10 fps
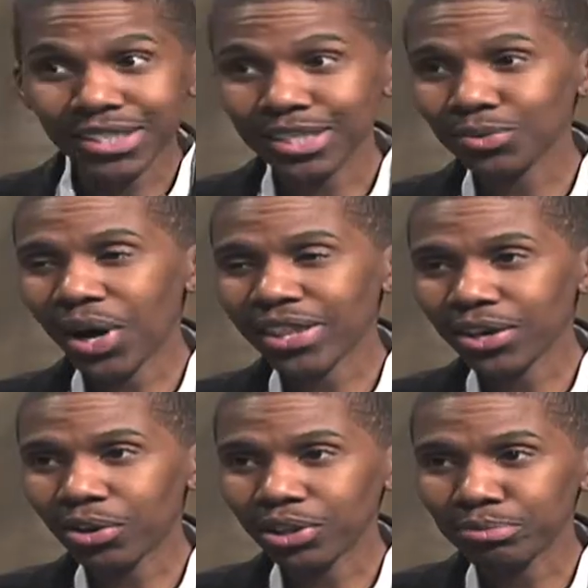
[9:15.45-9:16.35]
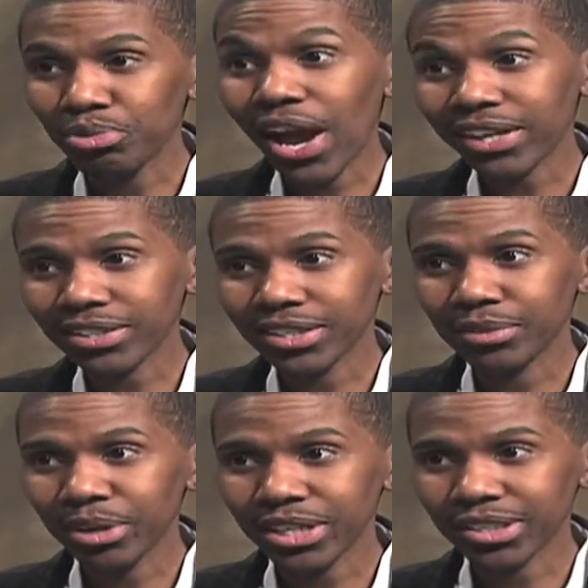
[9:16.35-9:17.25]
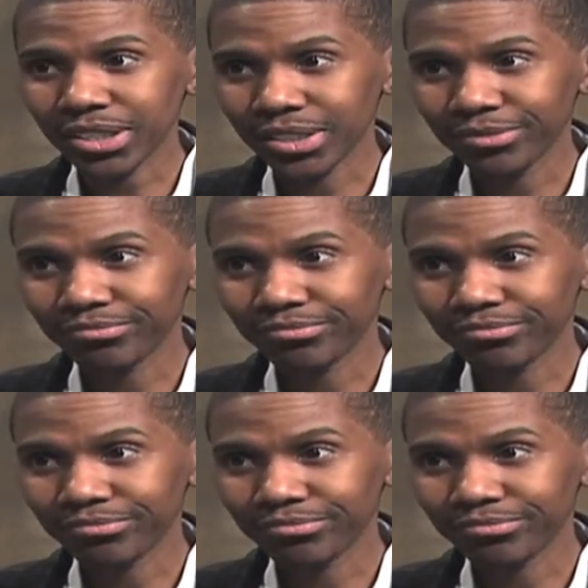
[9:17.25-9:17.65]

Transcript: that's why they call it practicing medicine.